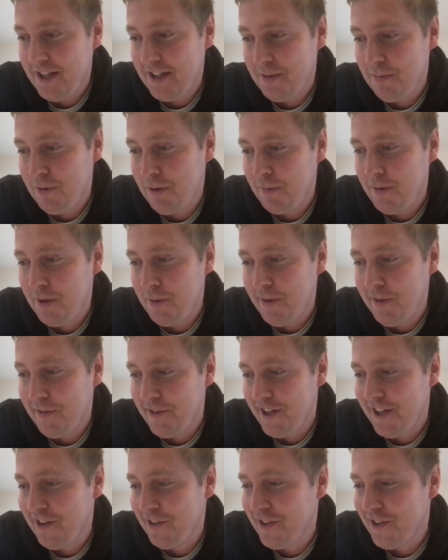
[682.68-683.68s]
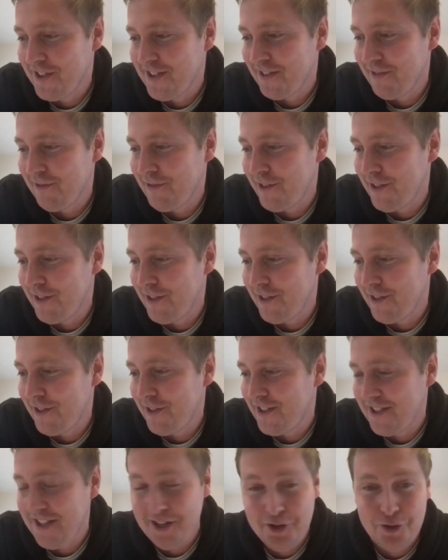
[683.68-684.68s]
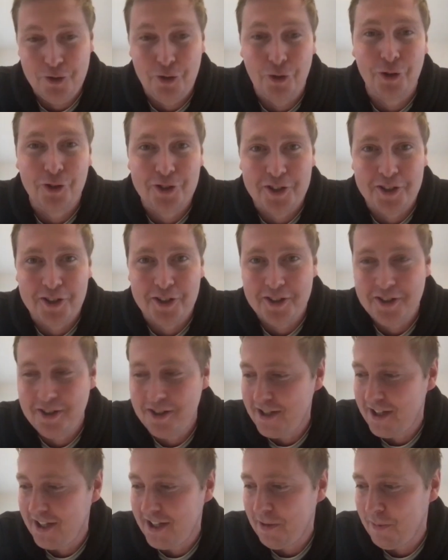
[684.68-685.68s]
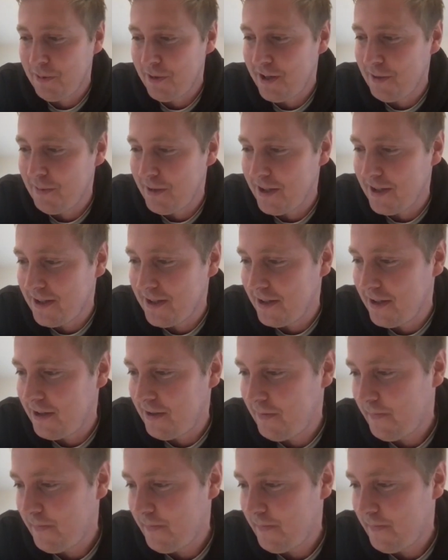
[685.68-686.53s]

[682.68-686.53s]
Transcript: it's probably a bit of an illness in fairness. I struggle to take a break basically.